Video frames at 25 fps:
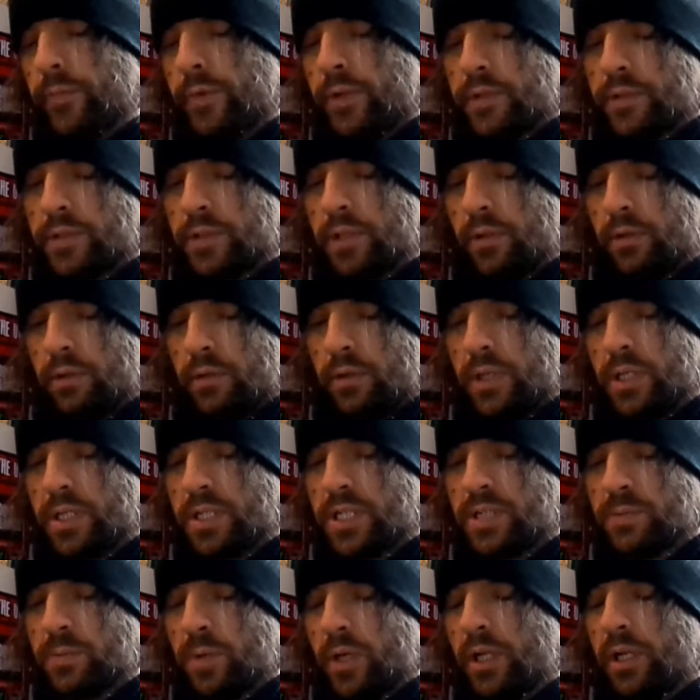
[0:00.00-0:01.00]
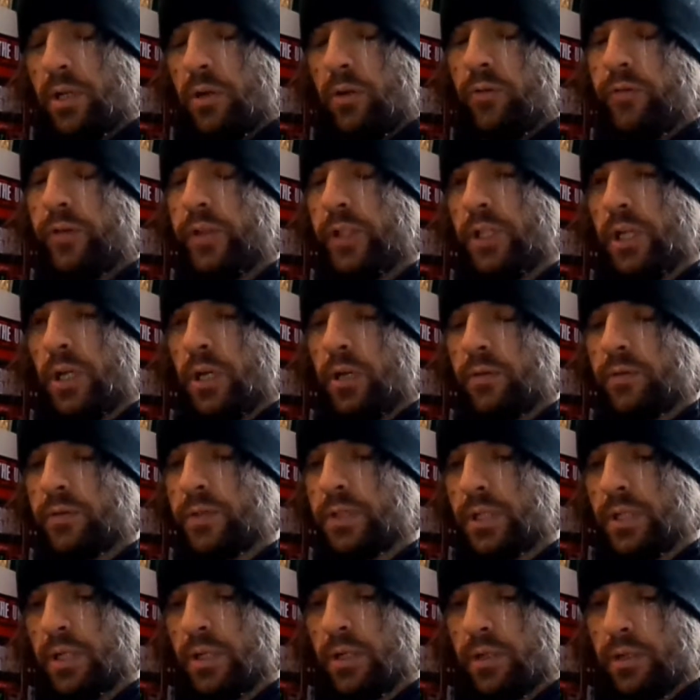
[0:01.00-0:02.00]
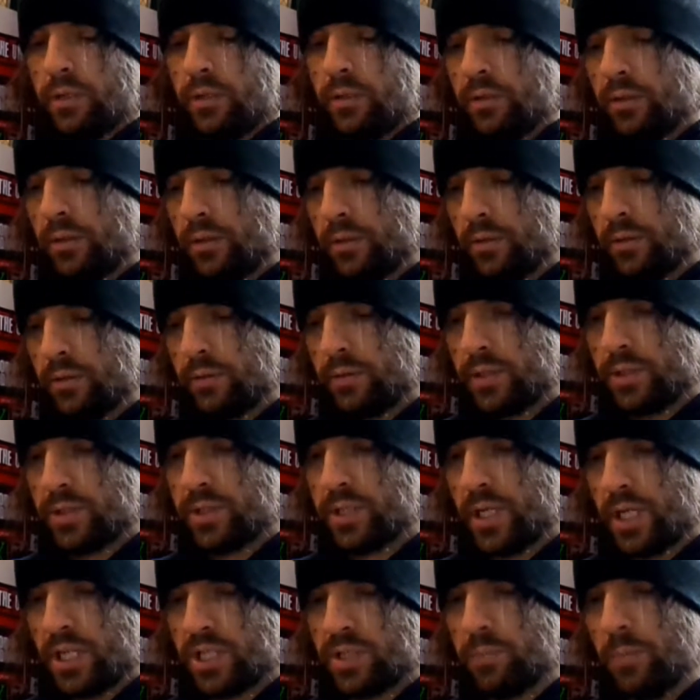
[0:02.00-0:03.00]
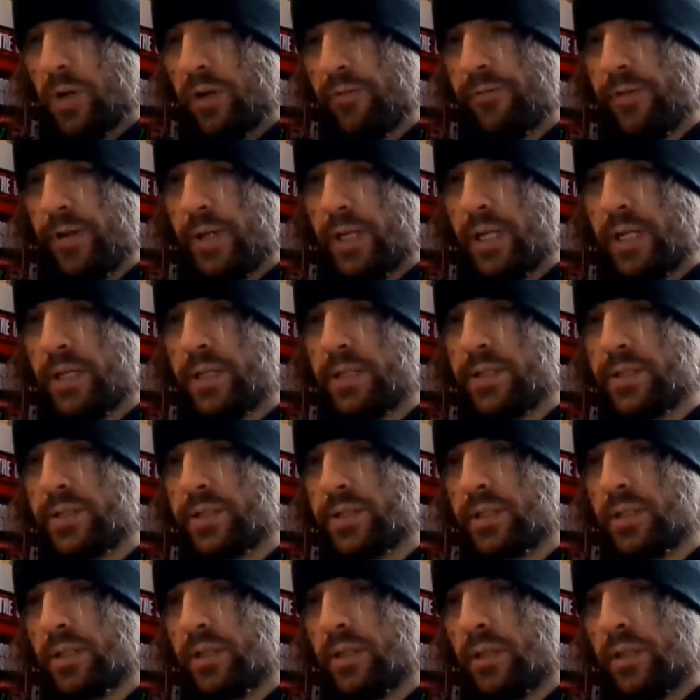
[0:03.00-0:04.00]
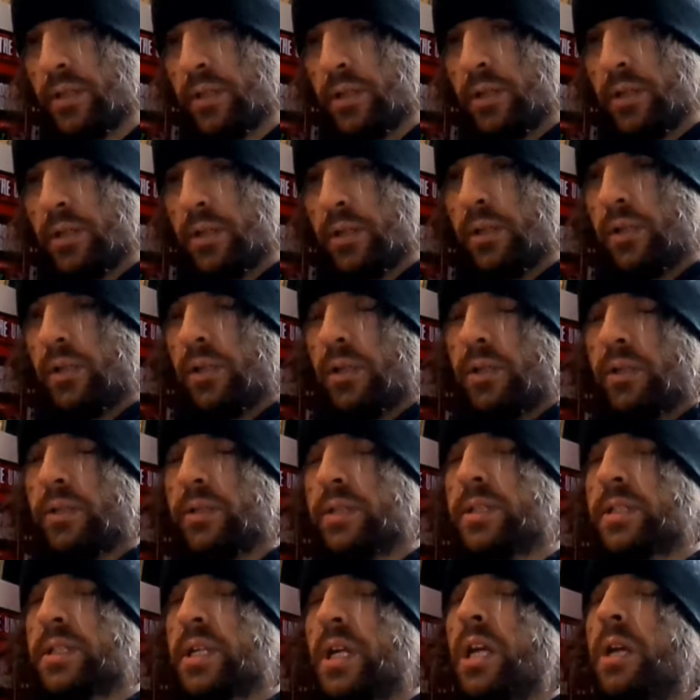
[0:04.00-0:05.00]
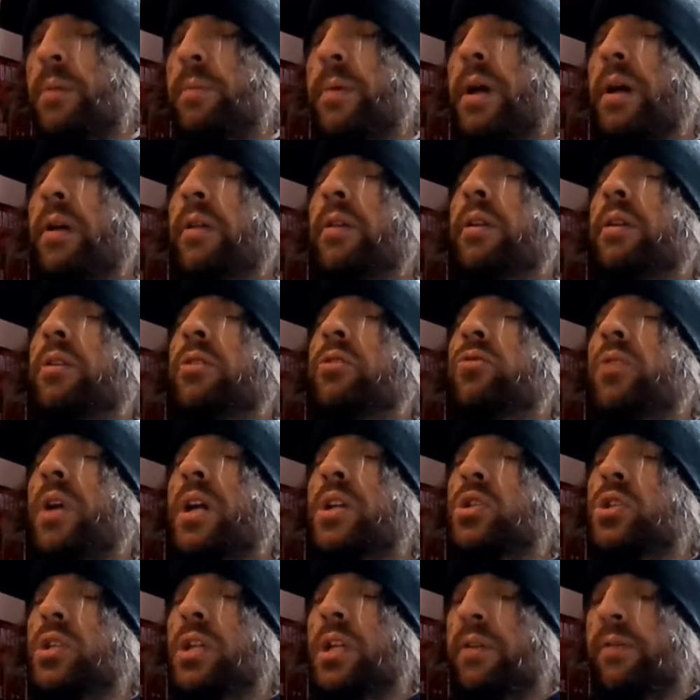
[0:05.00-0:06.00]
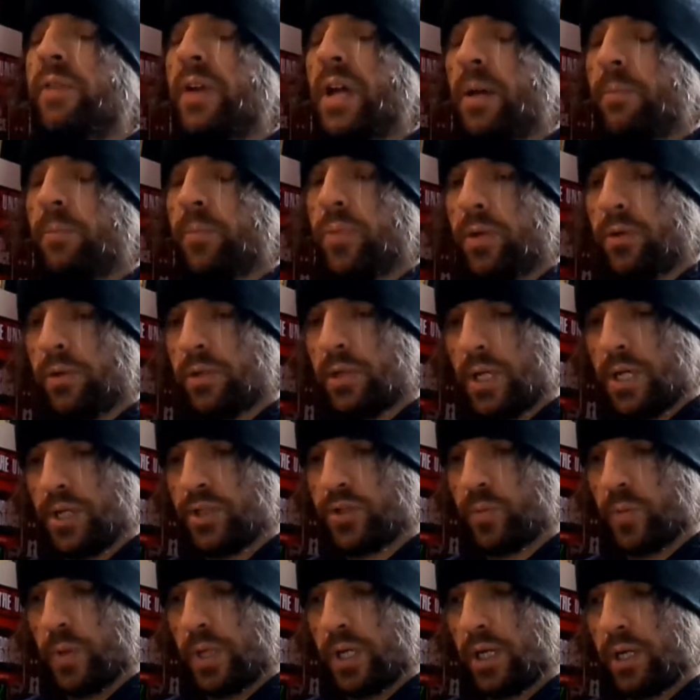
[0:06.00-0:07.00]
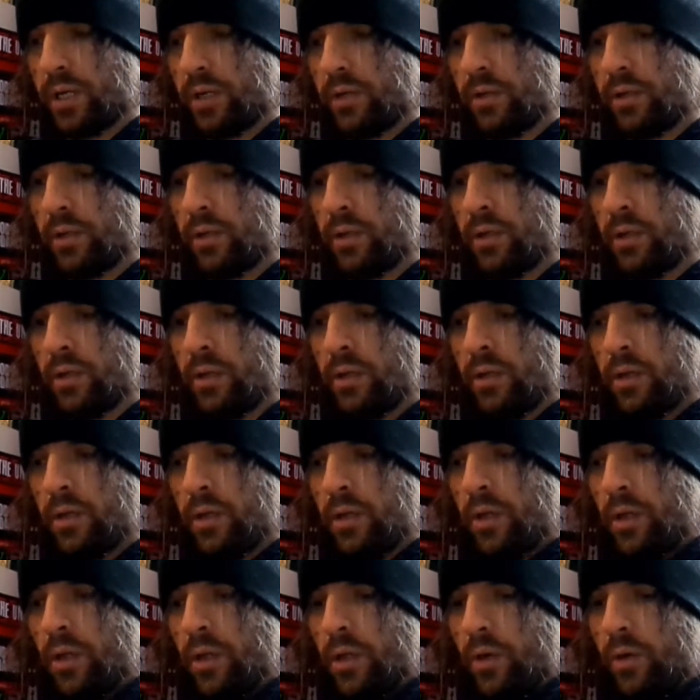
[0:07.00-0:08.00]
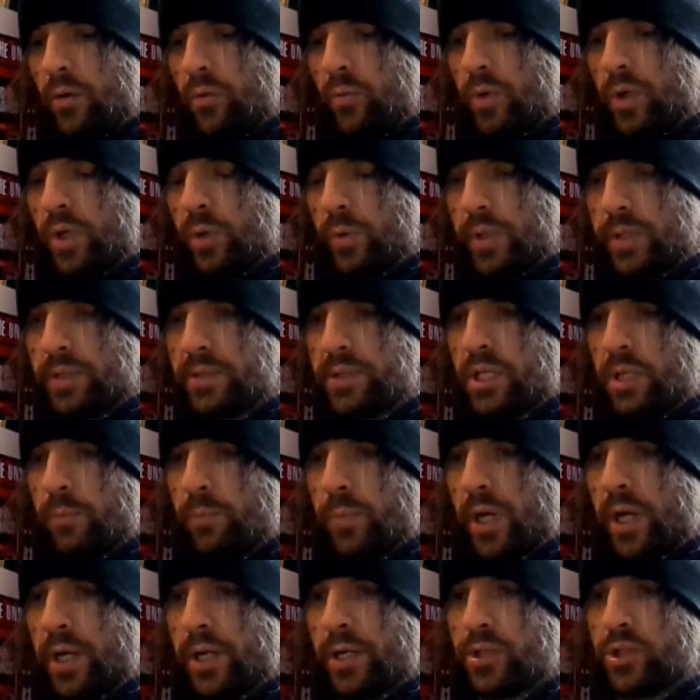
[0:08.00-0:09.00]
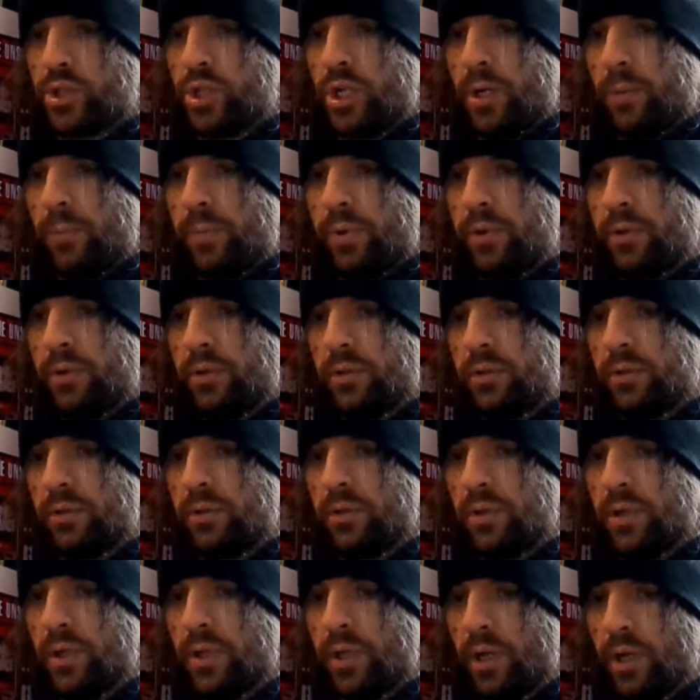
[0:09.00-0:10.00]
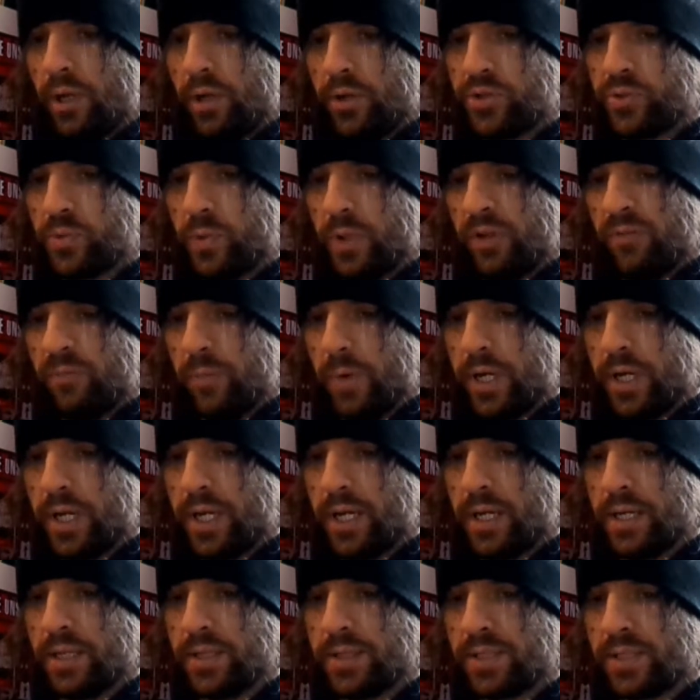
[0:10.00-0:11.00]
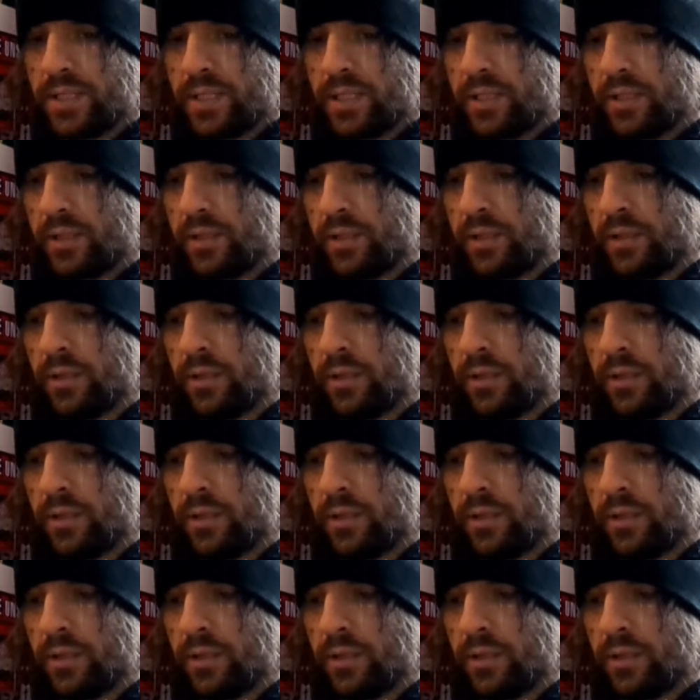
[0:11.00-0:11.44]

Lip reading: So this is my little video to discuss my feelings and to say about the tragedy that happened last week when I went to the bike shop and I lost one of my ears.